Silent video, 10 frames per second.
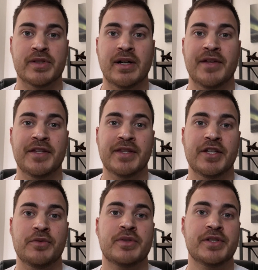Now, I think that
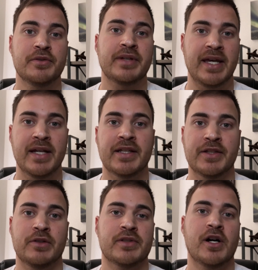you still can get
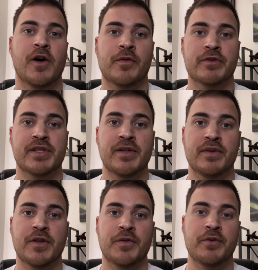those offers
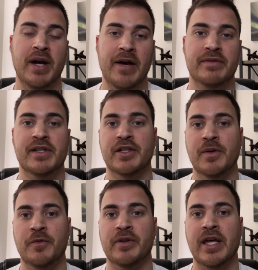even if you have signed
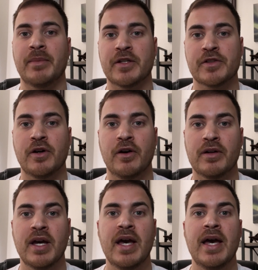up for an Amex card.